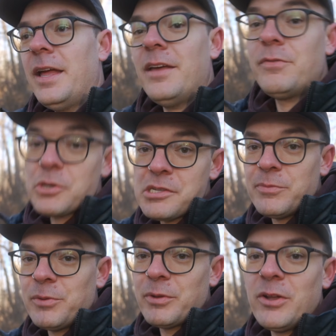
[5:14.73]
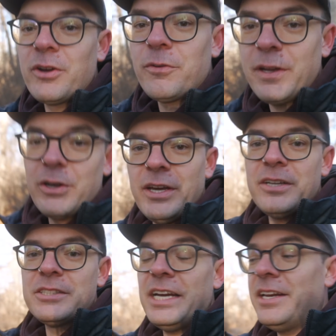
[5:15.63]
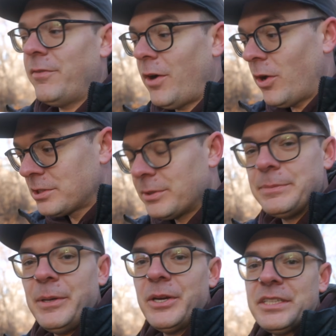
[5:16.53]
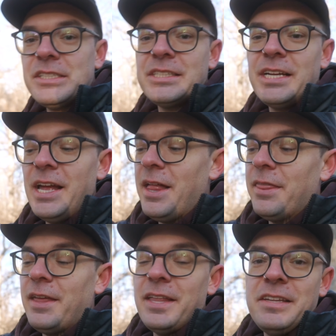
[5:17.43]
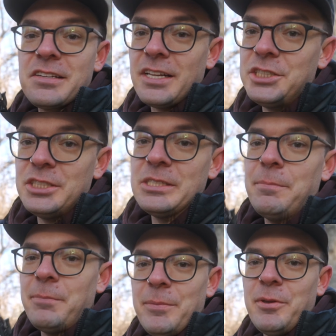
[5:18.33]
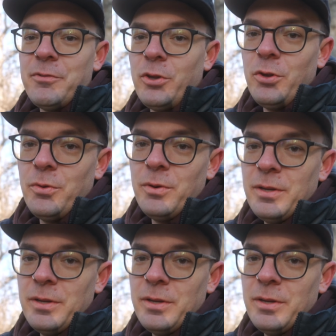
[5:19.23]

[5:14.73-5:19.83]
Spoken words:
If you're someone with longer fingernails and have also experienced this, then these clutches might be for you.